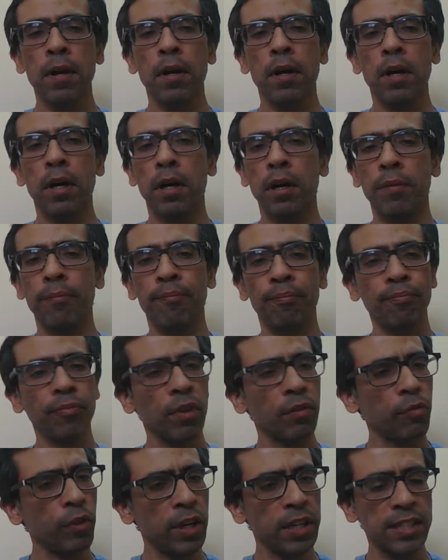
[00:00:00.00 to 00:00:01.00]
uh,
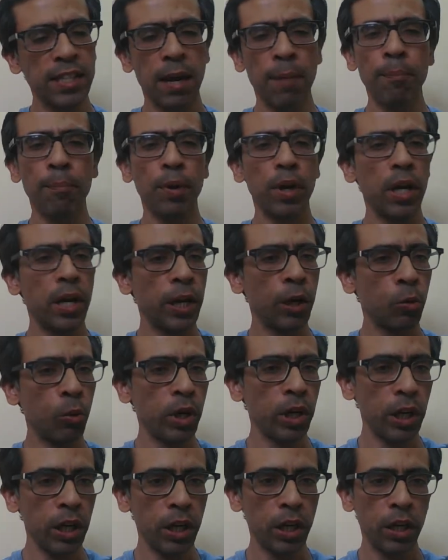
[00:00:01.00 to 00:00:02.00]
for example,
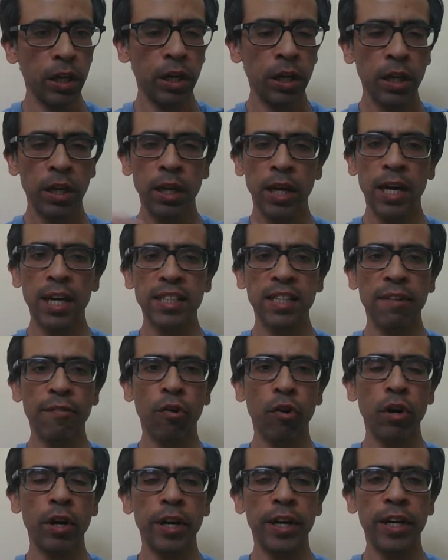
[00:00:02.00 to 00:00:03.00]
equity, as I've
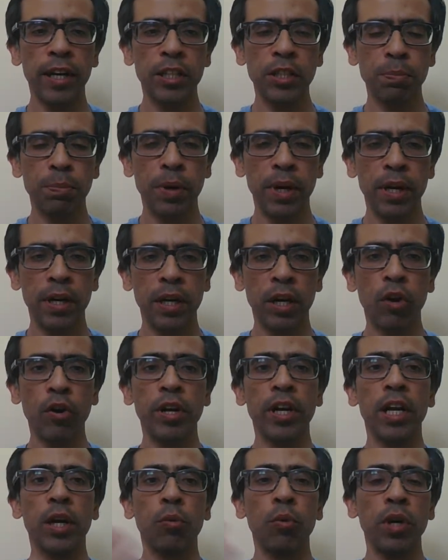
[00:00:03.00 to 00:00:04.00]
already explained. Now,
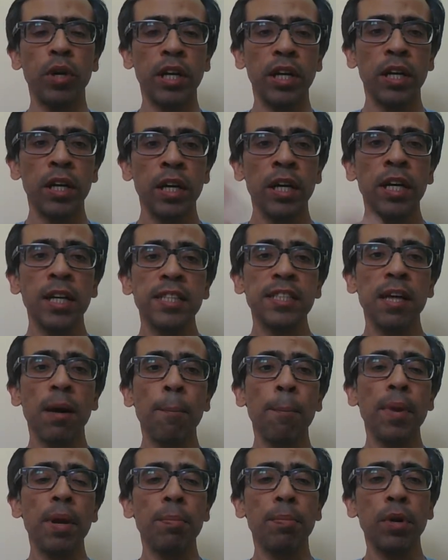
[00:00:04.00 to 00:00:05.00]
in equity, some
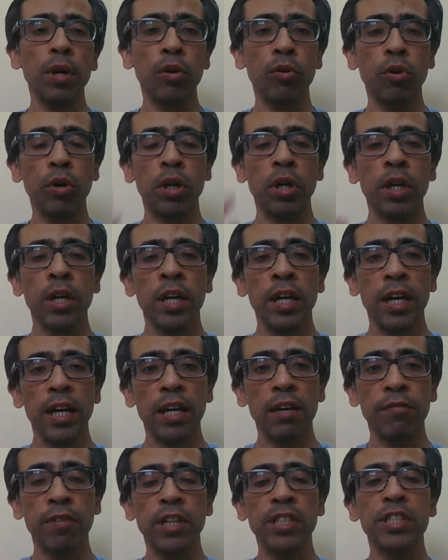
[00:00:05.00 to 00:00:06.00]
people could
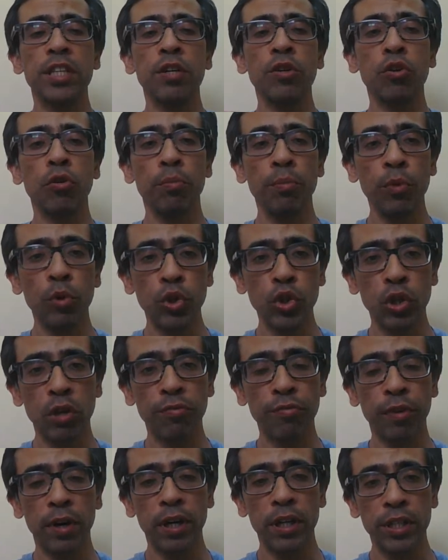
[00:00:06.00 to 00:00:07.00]
invest into mutual
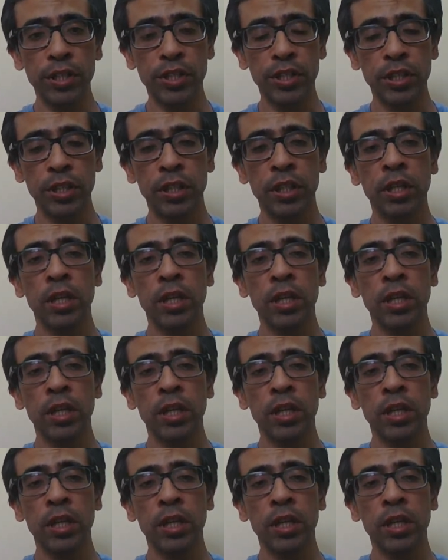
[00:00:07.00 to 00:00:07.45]
funds.